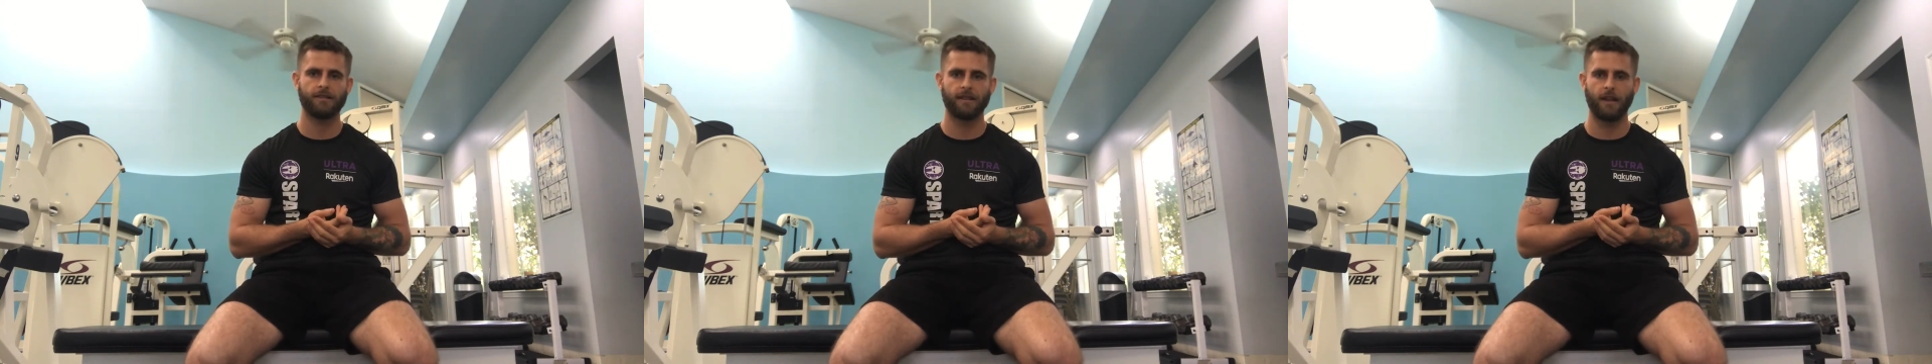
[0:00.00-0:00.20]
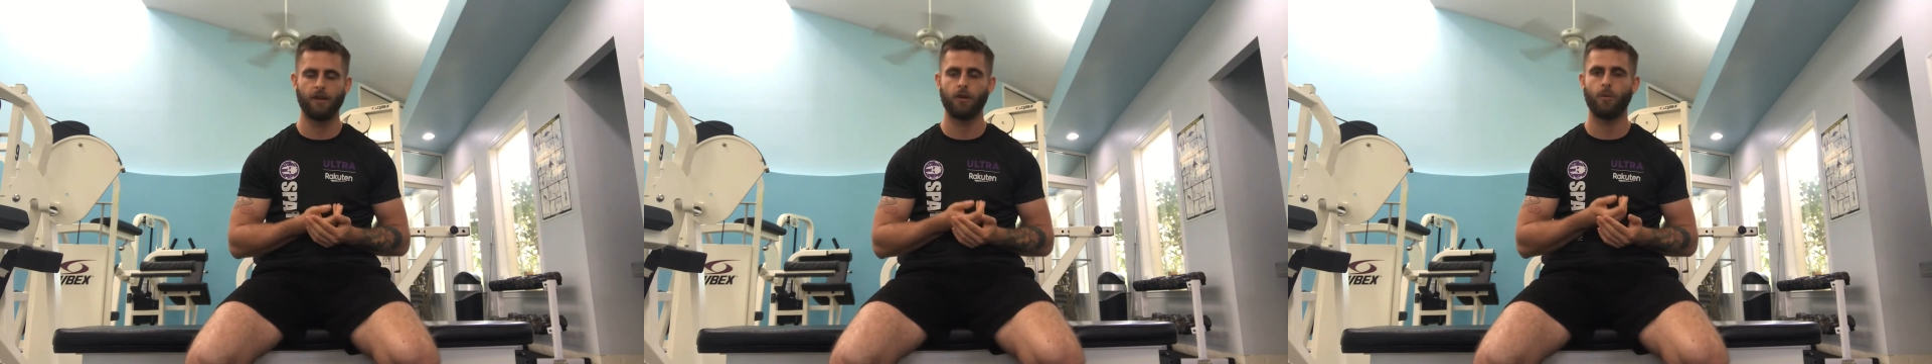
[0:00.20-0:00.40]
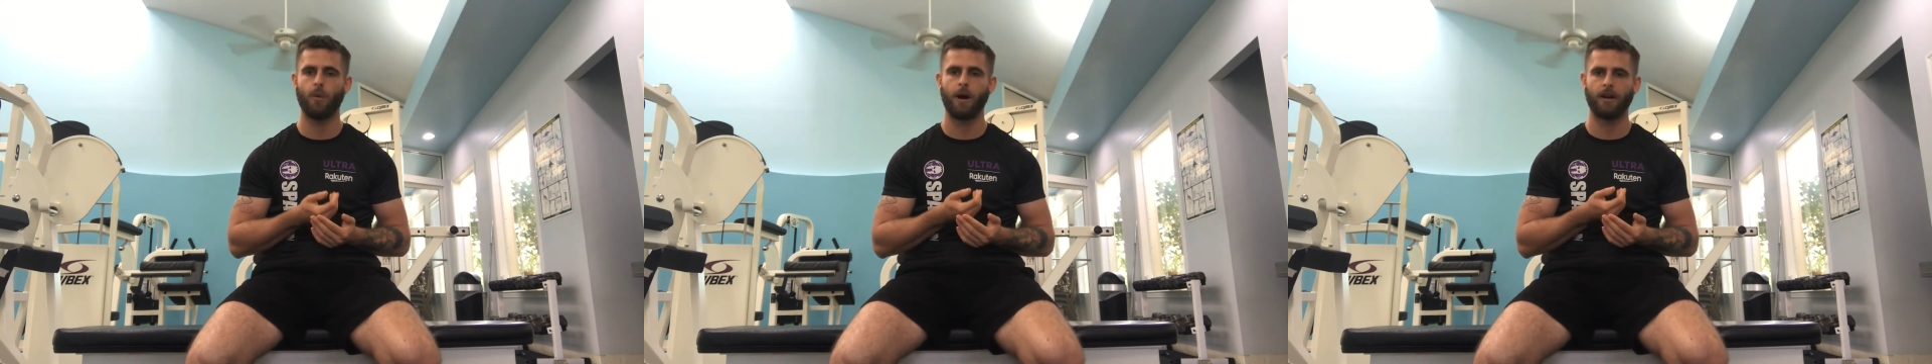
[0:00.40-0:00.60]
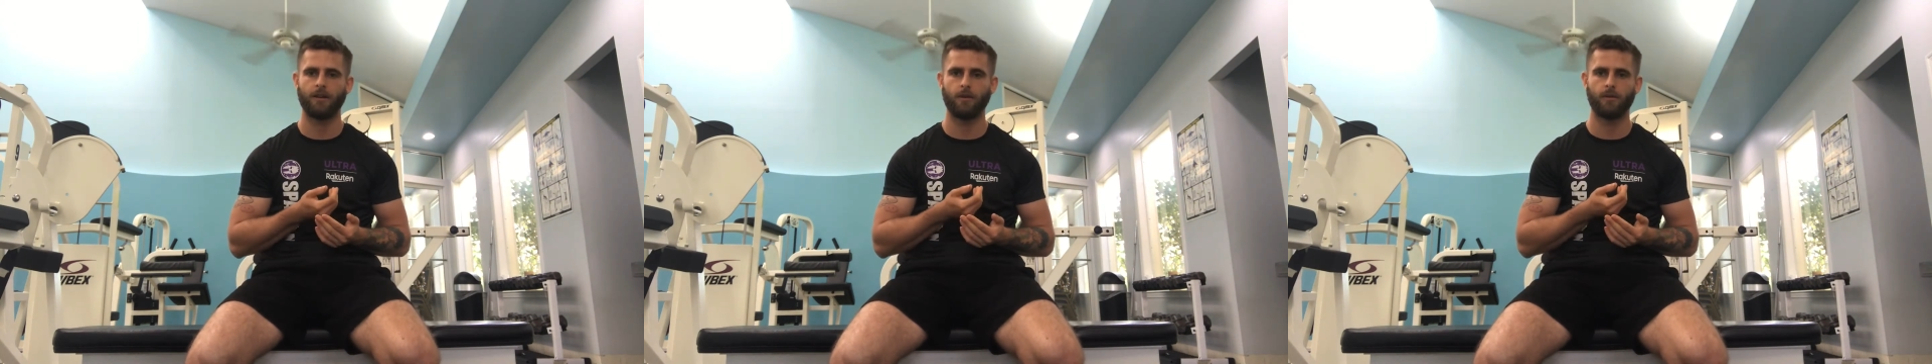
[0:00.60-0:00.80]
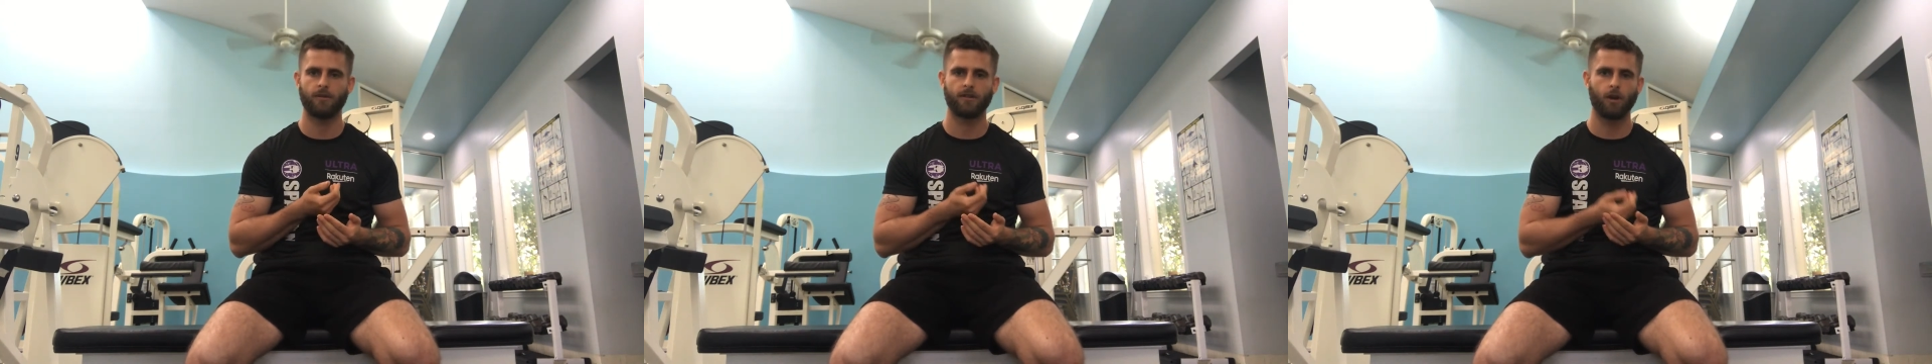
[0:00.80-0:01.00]
and you want to
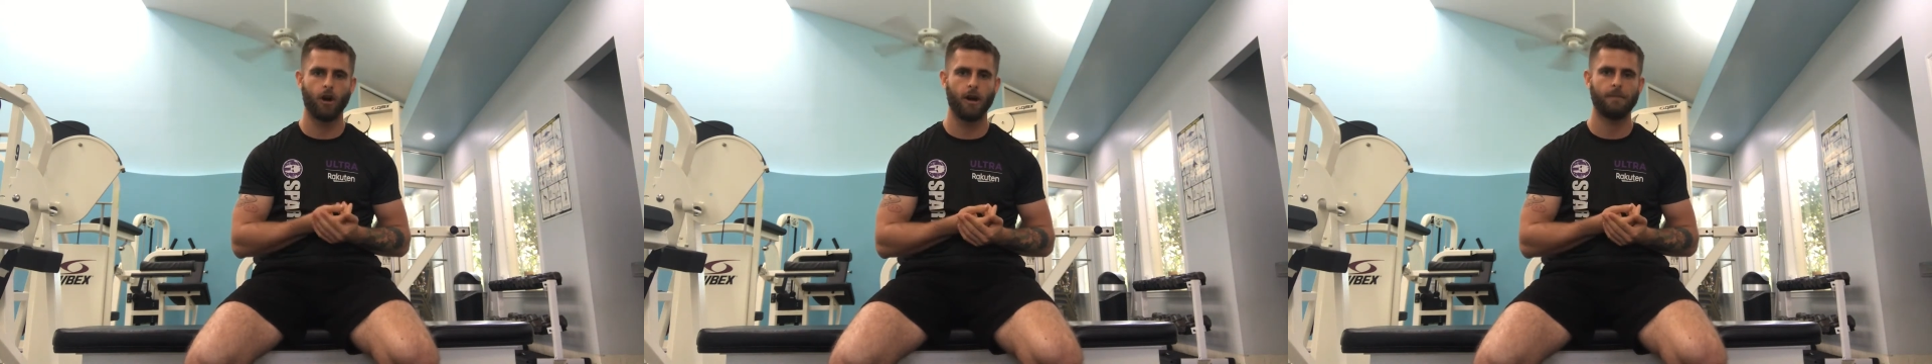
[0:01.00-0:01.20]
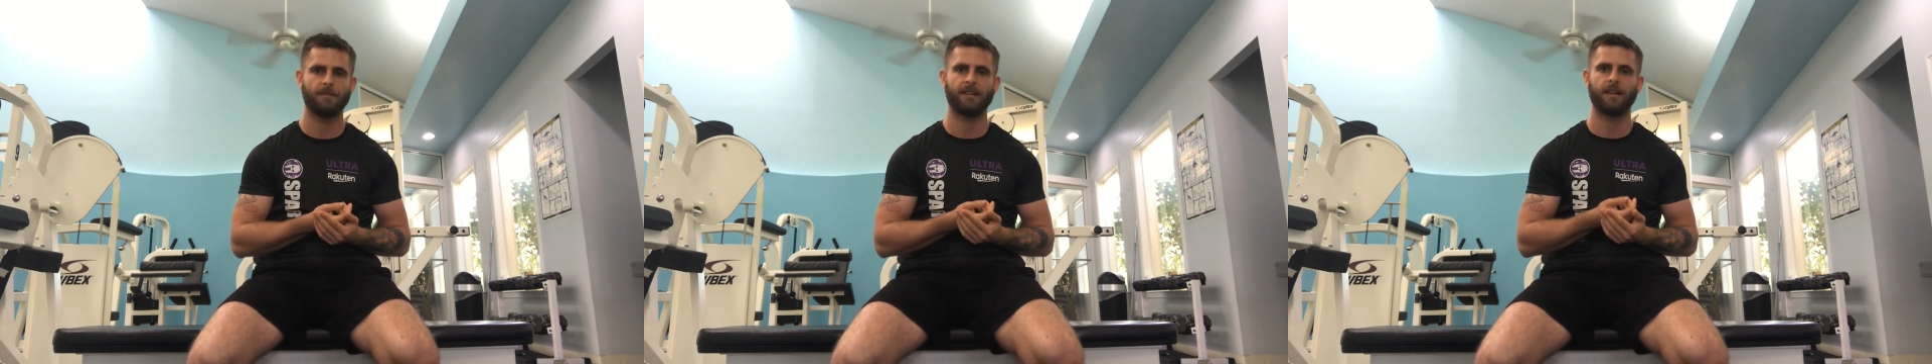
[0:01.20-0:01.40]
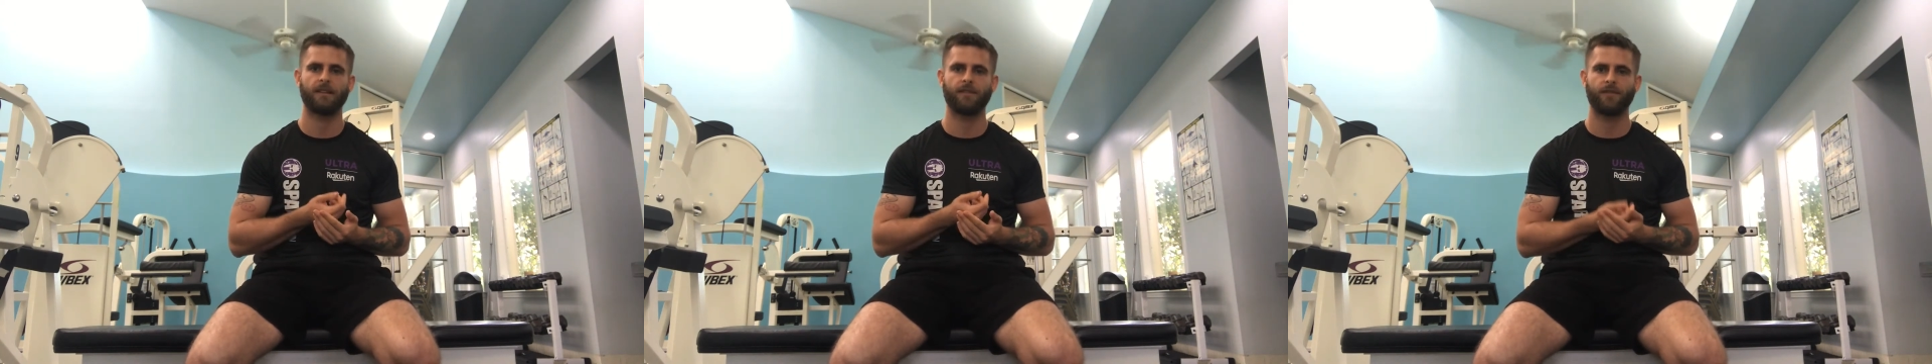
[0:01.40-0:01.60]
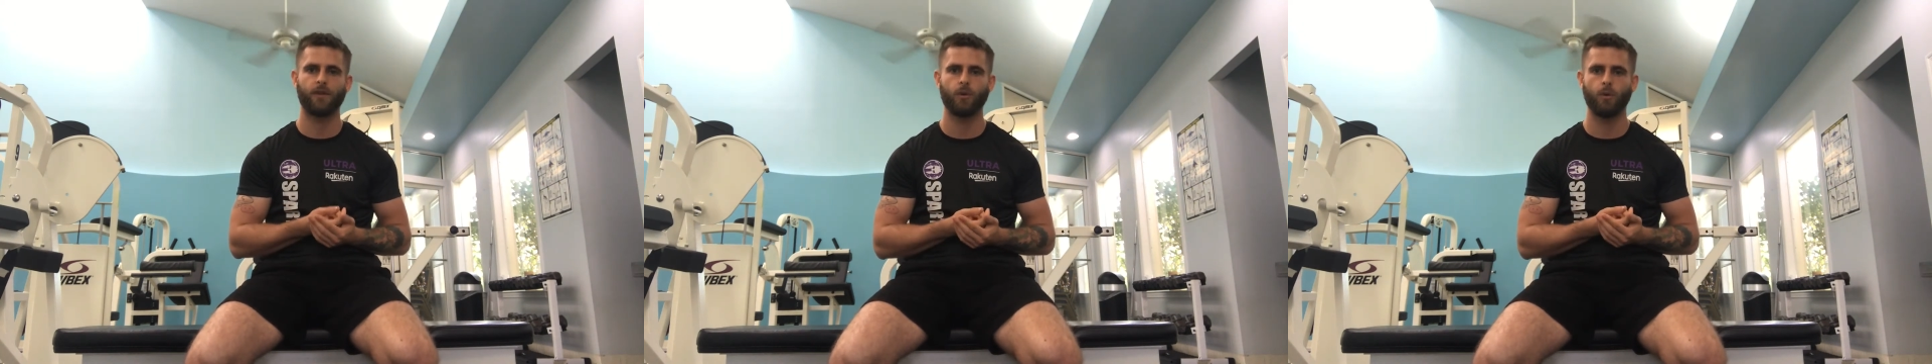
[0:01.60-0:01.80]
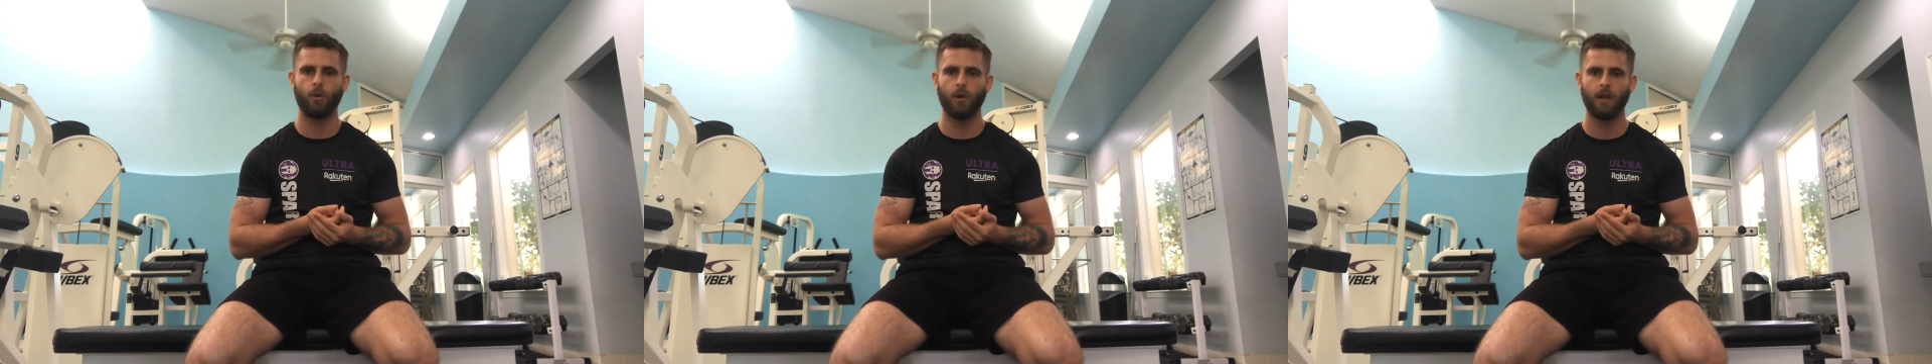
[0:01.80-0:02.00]
use carbs as
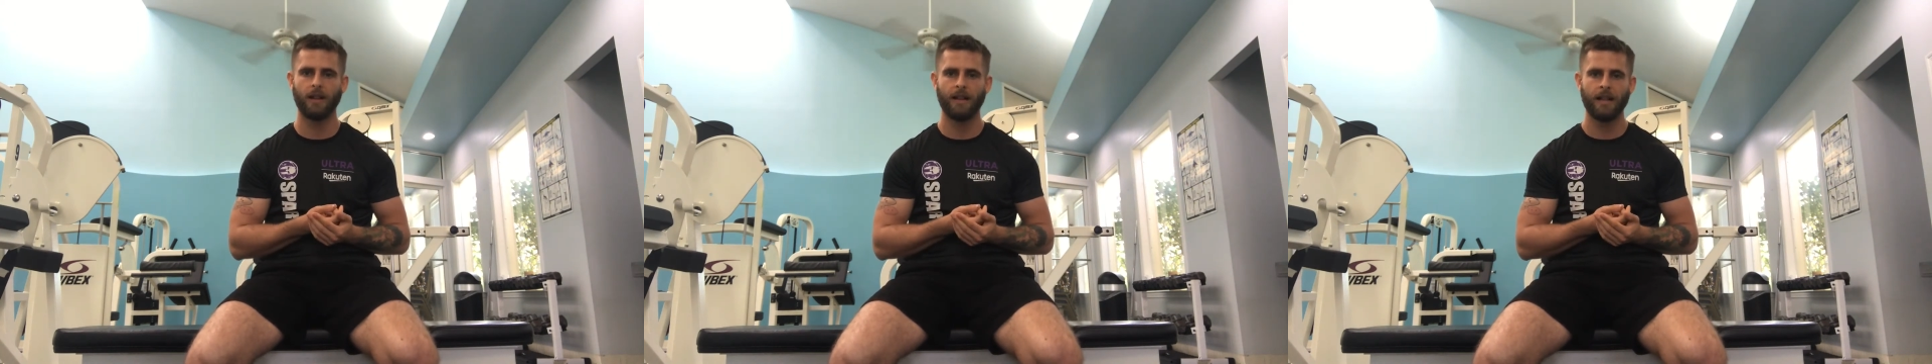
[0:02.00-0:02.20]
fuel